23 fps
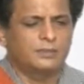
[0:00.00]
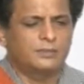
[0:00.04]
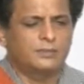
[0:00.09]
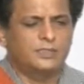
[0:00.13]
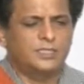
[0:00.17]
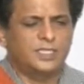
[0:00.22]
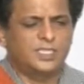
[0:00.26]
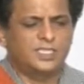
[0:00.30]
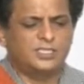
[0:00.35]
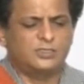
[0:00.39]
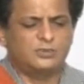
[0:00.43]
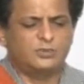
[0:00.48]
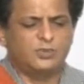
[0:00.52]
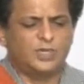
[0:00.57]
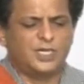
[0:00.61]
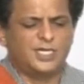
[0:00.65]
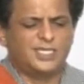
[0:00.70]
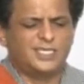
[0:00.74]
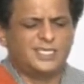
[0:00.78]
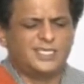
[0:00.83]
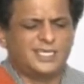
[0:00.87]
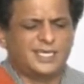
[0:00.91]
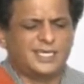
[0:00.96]
Just
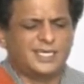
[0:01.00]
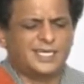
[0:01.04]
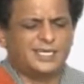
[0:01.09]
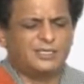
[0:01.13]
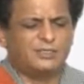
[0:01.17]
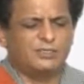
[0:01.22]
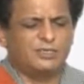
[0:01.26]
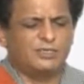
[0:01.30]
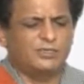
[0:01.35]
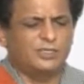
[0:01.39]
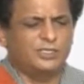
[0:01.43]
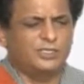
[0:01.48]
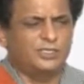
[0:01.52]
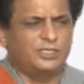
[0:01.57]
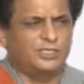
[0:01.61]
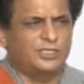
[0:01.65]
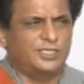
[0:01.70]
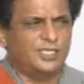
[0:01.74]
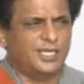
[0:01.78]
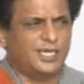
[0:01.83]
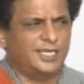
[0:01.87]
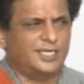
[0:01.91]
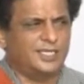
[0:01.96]
1 second you are going to
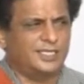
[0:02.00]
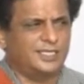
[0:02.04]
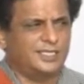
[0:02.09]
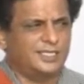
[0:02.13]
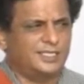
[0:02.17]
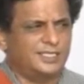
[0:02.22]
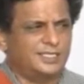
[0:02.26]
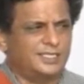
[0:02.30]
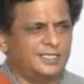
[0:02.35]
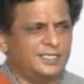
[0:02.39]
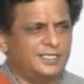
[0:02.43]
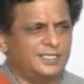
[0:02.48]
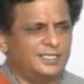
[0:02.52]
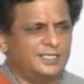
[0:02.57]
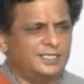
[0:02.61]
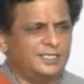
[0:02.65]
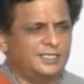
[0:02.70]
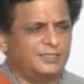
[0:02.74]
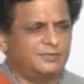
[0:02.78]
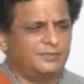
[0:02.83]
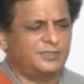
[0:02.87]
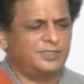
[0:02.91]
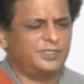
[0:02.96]
die.
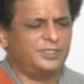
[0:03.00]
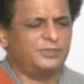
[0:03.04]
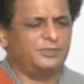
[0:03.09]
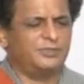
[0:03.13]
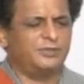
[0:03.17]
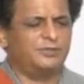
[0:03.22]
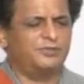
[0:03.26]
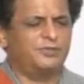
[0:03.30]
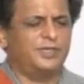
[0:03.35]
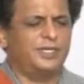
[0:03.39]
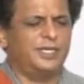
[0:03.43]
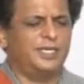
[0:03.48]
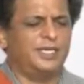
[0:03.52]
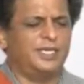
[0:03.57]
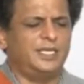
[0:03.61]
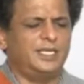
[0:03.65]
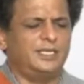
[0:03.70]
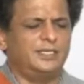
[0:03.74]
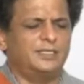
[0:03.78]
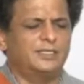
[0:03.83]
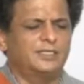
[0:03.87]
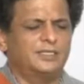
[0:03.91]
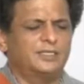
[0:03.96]
Everything you are
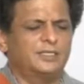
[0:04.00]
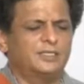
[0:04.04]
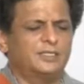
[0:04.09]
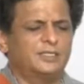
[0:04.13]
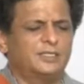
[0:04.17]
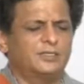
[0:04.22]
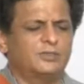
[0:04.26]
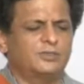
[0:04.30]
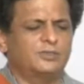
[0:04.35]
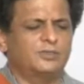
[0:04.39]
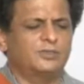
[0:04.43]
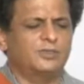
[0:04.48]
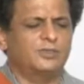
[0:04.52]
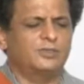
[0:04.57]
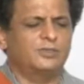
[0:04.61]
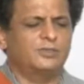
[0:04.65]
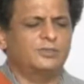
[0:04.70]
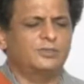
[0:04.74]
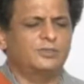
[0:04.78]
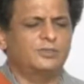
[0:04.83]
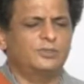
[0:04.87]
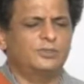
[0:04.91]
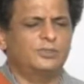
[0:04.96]
feeling. Now
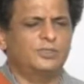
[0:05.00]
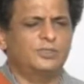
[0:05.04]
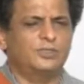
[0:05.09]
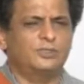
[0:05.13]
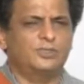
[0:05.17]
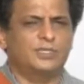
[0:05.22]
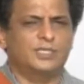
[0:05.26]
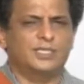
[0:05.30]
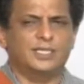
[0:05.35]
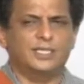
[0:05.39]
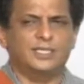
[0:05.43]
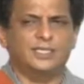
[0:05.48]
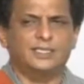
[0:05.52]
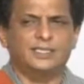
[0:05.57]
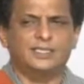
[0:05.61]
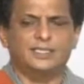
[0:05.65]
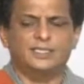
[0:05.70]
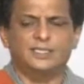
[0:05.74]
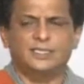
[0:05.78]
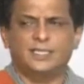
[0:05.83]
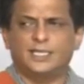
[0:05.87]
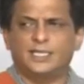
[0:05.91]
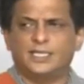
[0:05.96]
slowly you are going to
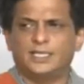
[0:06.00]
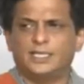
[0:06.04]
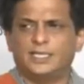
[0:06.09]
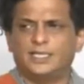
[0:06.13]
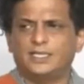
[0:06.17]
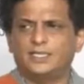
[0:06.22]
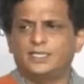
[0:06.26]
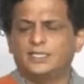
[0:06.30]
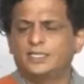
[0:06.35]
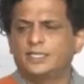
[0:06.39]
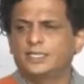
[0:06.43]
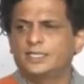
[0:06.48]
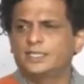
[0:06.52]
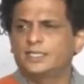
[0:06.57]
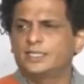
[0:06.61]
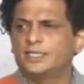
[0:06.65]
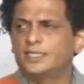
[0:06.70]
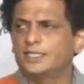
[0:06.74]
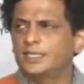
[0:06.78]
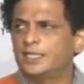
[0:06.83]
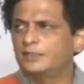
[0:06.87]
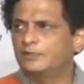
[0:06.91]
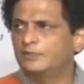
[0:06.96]
die,
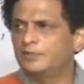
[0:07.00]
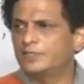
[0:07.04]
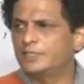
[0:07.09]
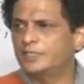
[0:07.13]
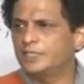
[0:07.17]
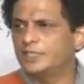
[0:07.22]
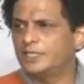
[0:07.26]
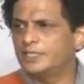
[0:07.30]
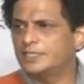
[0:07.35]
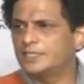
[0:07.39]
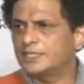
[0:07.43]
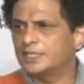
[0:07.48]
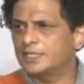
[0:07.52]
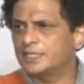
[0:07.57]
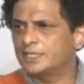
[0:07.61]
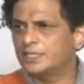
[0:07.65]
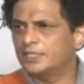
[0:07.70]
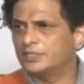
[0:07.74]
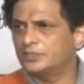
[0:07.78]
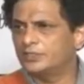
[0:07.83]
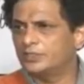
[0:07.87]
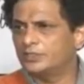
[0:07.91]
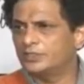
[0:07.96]
then within a
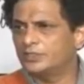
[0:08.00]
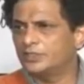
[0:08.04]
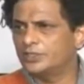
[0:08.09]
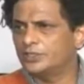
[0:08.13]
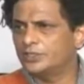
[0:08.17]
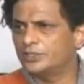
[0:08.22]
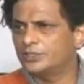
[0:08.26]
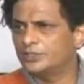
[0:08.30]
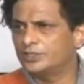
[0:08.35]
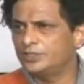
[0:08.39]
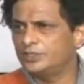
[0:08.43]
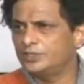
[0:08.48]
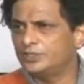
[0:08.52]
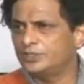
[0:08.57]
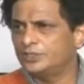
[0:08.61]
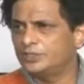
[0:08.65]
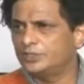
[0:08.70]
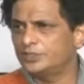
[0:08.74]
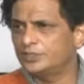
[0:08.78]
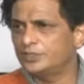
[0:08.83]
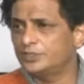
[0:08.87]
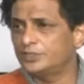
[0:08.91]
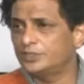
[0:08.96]
second you are going to
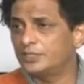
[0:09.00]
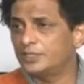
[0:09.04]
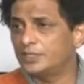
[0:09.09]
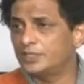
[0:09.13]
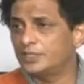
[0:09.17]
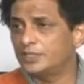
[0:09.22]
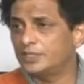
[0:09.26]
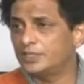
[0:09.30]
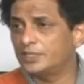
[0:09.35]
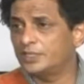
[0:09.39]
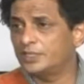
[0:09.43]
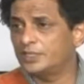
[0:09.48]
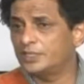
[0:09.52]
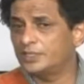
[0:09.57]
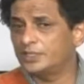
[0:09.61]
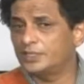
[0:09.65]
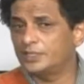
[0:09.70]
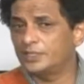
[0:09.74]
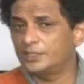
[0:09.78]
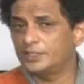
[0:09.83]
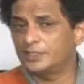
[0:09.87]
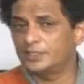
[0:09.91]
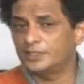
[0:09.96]
die.
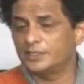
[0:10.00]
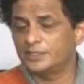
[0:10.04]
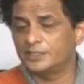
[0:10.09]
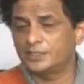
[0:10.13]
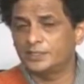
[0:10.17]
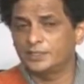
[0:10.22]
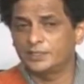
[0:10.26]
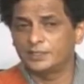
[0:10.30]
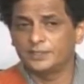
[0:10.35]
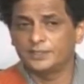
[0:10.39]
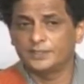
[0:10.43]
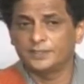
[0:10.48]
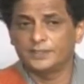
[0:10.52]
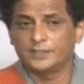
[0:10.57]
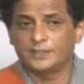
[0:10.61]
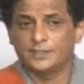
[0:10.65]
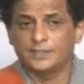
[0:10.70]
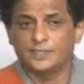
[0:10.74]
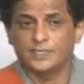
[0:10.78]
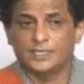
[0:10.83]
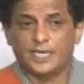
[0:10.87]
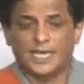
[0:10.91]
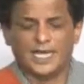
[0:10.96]

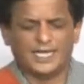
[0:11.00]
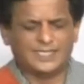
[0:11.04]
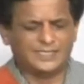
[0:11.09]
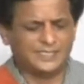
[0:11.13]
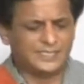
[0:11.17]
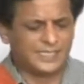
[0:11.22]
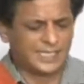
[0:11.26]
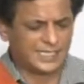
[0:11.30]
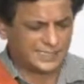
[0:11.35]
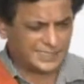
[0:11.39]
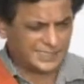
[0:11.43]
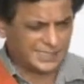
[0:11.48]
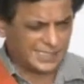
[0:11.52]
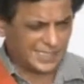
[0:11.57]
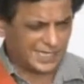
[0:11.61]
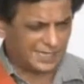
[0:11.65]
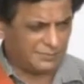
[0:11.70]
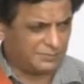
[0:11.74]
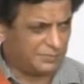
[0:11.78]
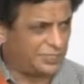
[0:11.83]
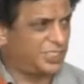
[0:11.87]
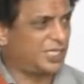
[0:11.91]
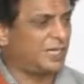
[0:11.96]
At that
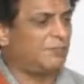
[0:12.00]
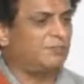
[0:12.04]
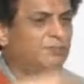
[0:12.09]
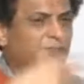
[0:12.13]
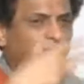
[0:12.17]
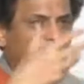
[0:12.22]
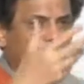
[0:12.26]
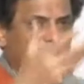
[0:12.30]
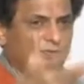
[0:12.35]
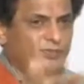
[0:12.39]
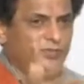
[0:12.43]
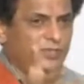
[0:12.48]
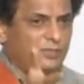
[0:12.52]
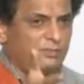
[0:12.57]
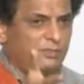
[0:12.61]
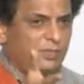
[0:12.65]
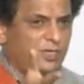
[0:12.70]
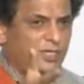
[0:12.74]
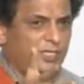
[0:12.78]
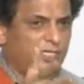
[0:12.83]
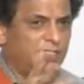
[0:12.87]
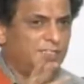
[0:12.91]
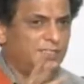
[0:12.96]
time, jump out of your
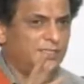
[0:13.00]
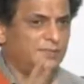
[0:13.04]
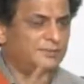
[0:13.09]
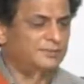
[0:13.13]
body.